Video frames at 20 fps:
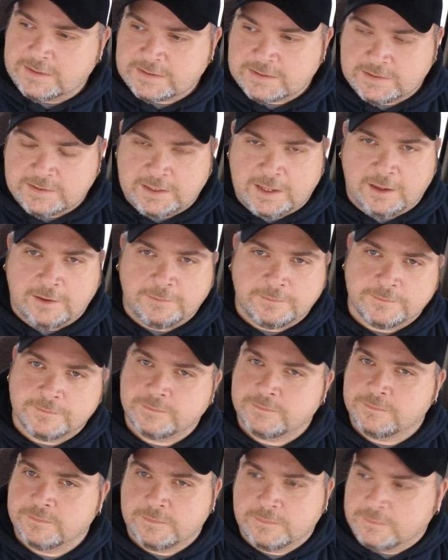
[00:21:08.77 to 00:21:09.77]
It's, you know,
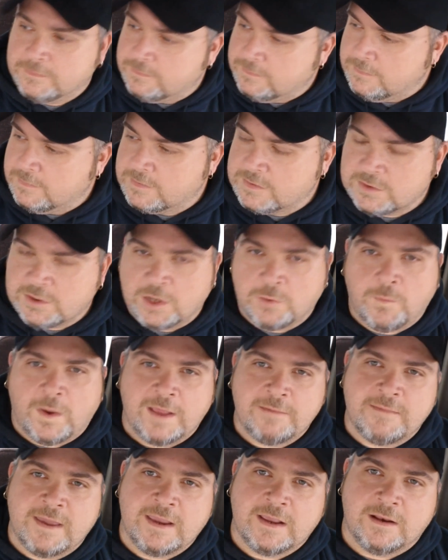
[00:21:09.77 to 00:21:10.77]
it's a good
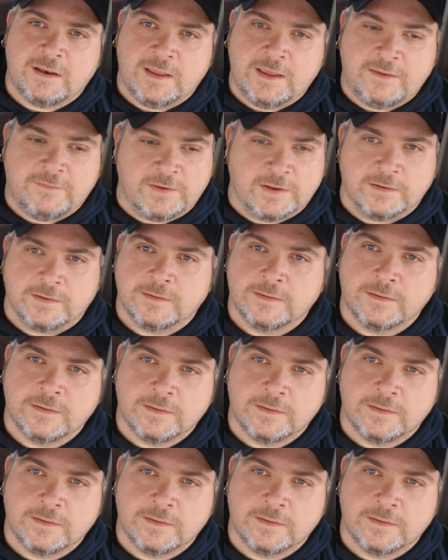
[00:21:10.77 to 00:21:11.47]
way to make a living.